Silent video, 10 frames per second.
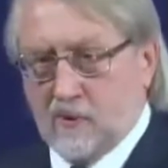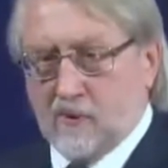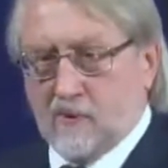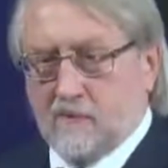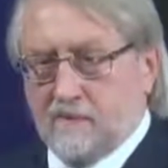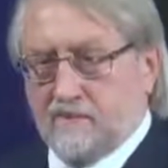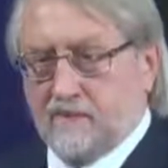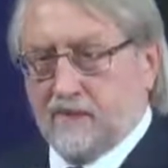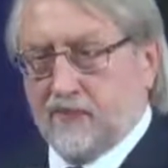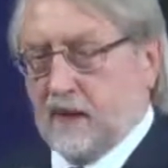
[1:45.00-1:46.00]
clicking on the
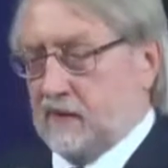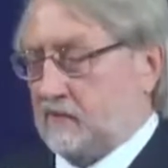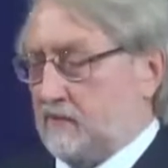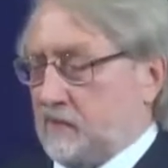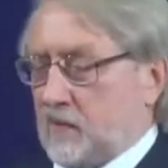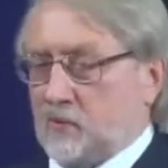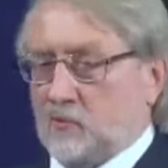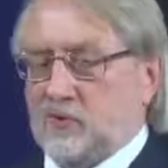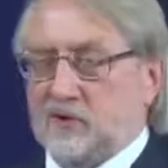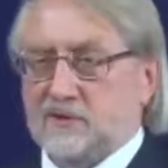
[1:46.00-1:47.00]
slides.
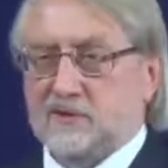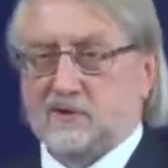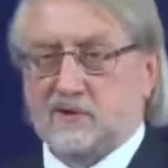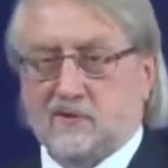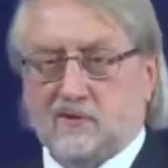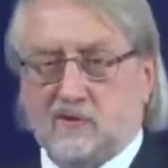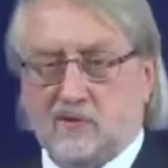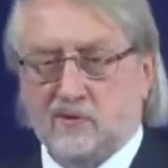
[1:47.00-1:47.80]
Okay.